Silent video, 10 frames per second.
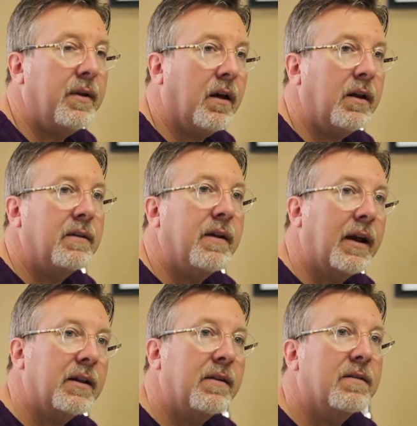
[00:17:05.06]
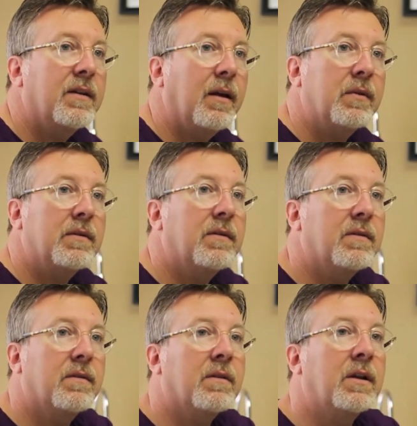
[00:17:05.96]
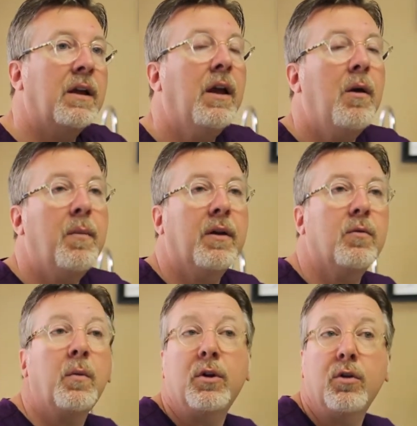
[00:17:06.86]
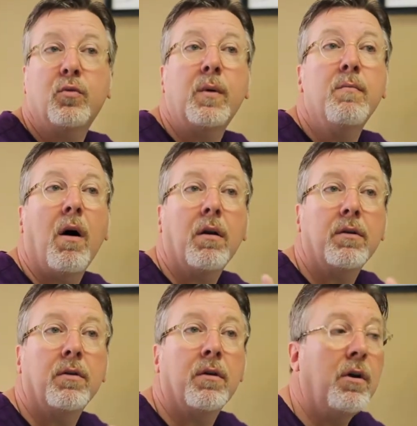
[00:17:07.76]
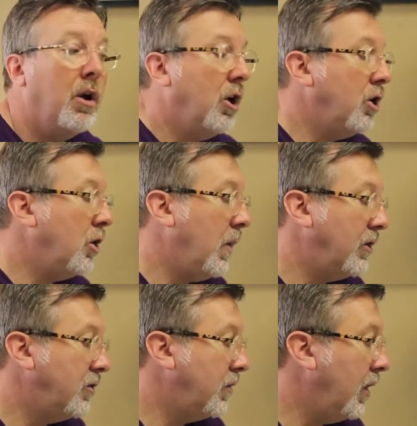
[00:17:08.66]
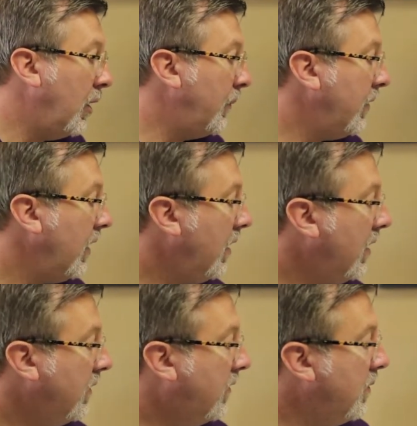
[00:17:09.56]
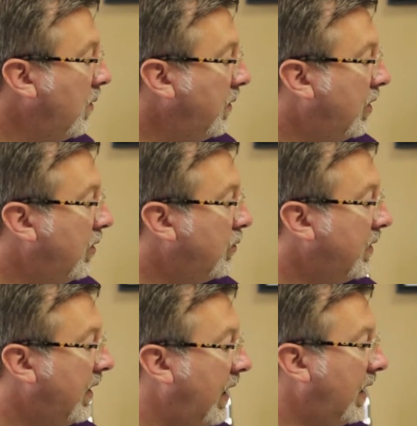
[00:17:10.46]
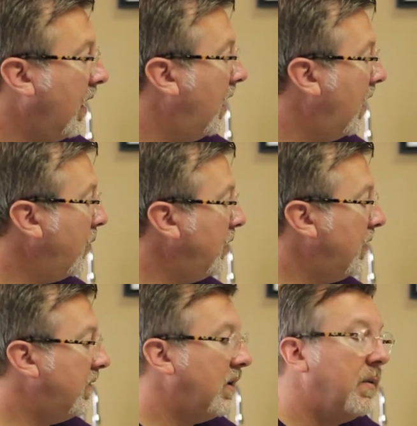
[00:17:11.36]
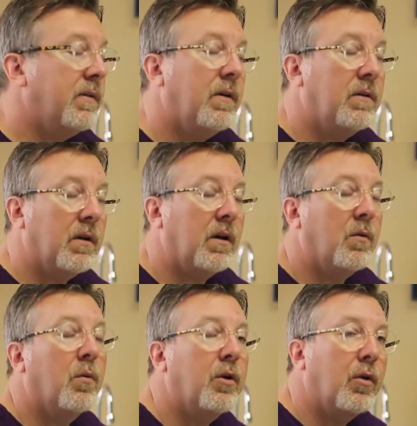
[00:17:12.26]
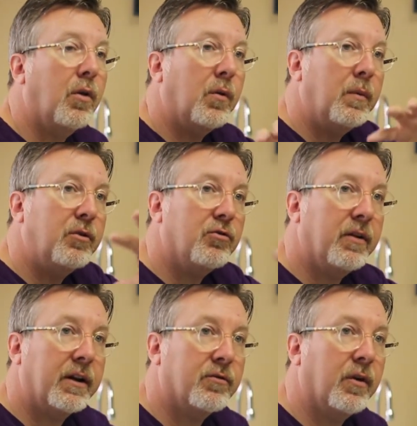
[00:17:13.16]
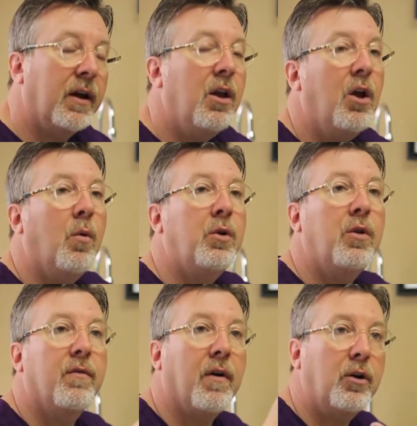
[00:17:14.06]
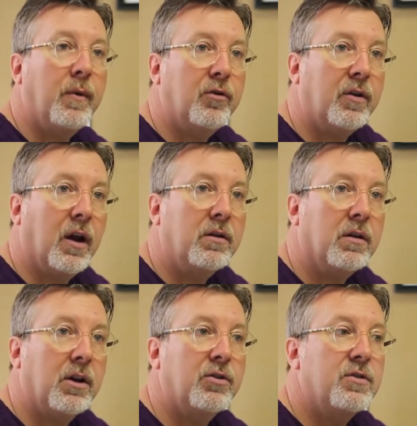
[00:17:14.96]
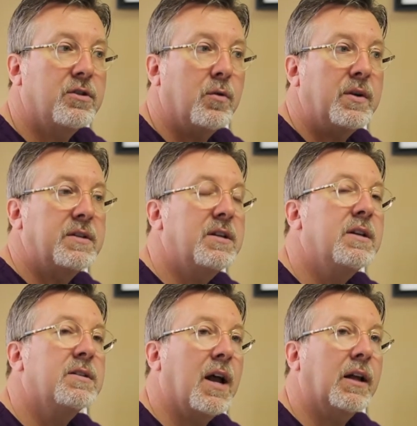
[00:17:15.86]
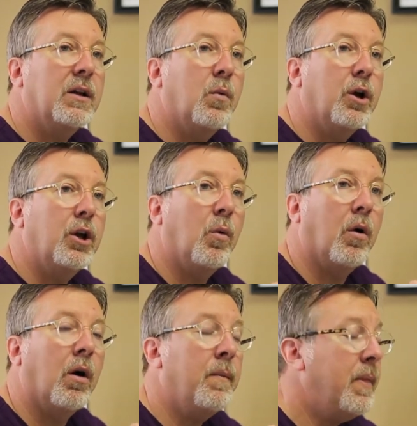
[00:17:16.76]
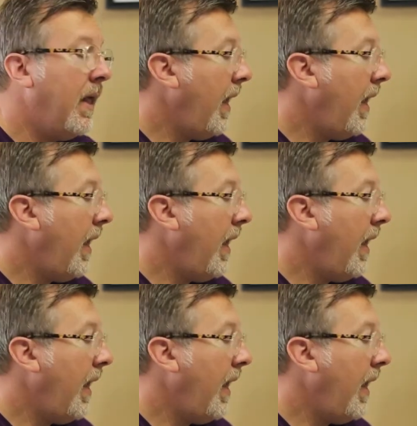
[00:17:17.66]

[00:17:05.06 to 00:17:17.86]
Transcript: out exactly the same consistently, because what we do is we monitor you as you go. So then what we do is we do the CBCT, where we do the three-dimensional x-ray, we do the volumetric calculations, so we see exactly where you are,